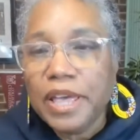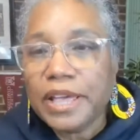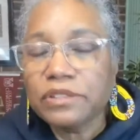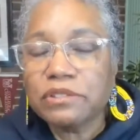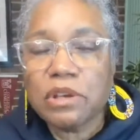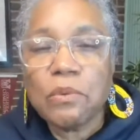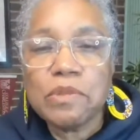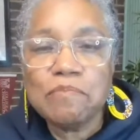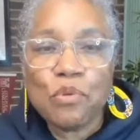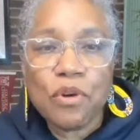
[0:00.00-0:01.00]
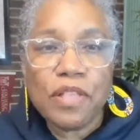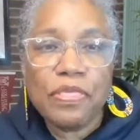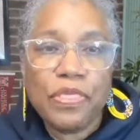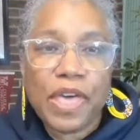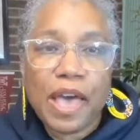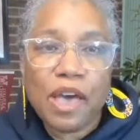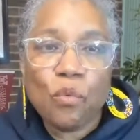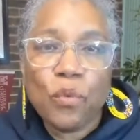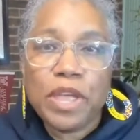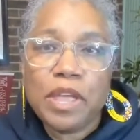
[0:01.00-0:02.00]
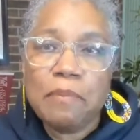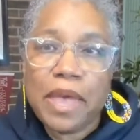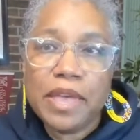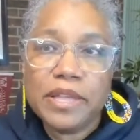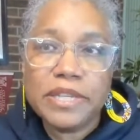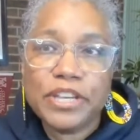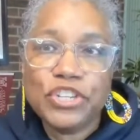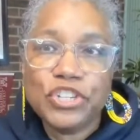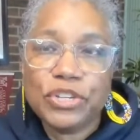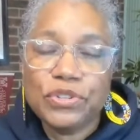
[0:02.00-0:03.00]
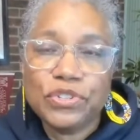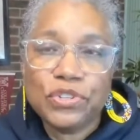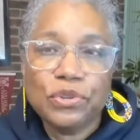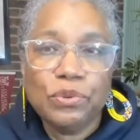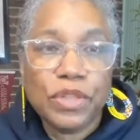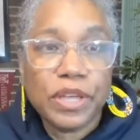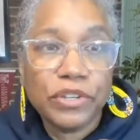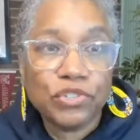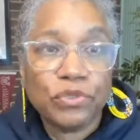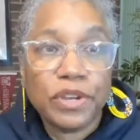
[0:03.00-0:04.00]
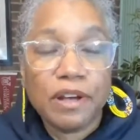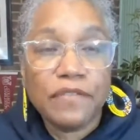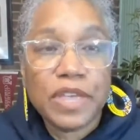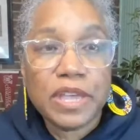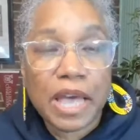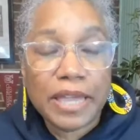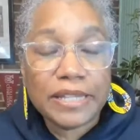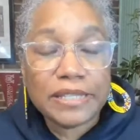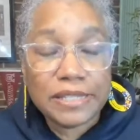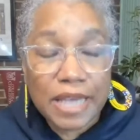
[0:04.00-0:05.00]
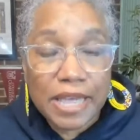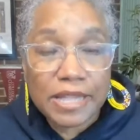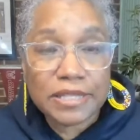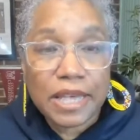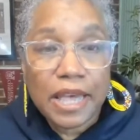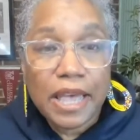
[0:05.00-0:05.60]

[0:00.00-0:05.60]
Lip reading: It's so important that we pay attention to the history of the United States